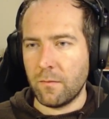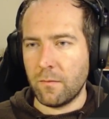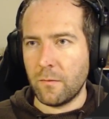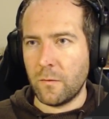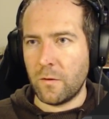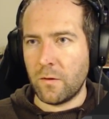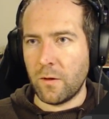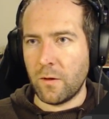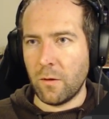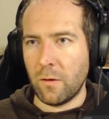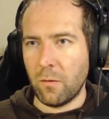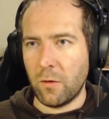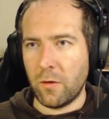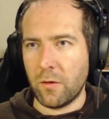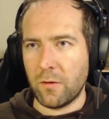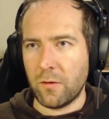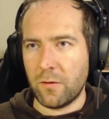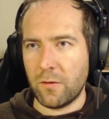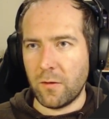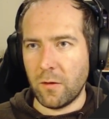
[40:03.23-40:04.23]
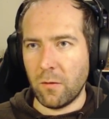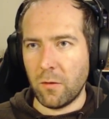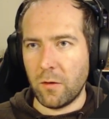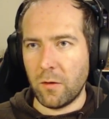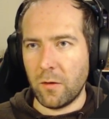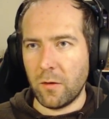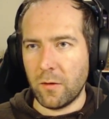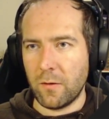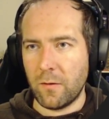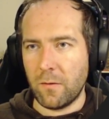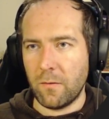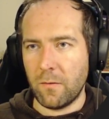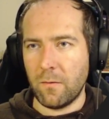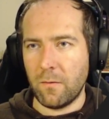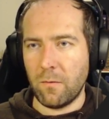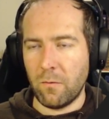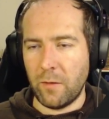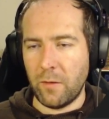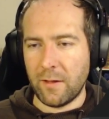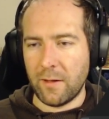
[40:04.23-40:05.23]
Still works.
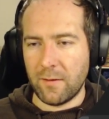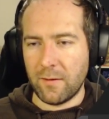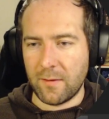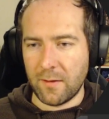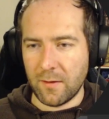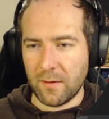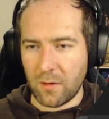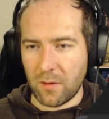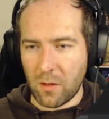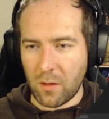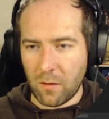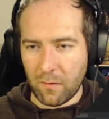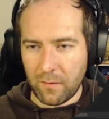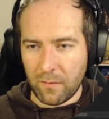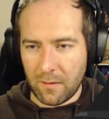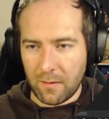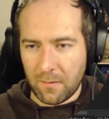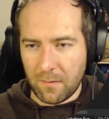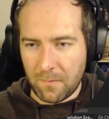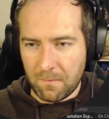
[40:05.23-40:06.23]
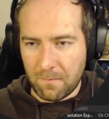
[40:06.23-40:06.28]
We can still solve it.